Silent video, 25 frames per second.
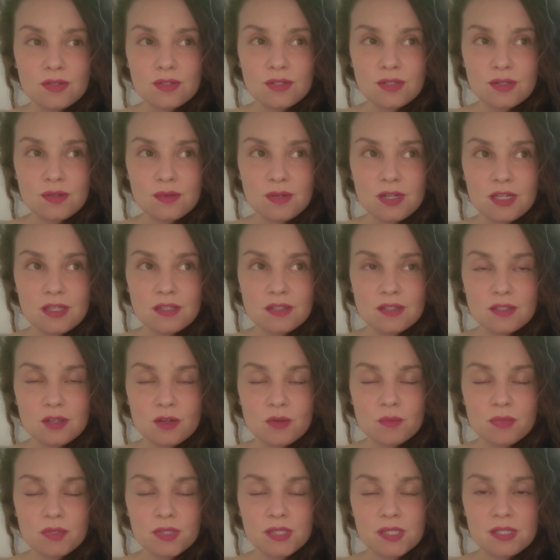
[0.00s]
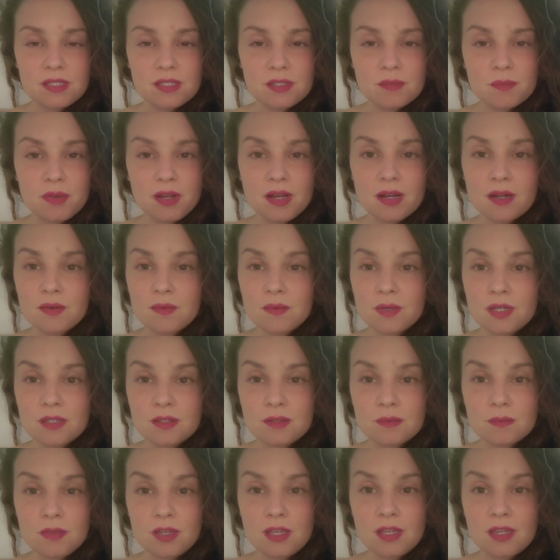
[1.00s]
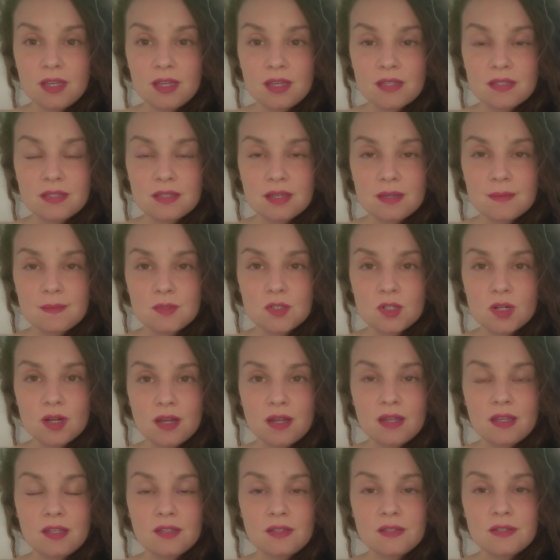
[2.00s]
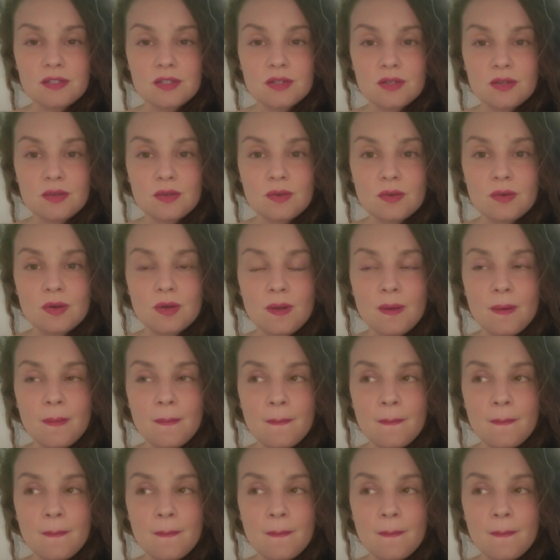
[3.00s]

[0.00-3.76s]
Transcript: to it, so please bear with me as I'm trying to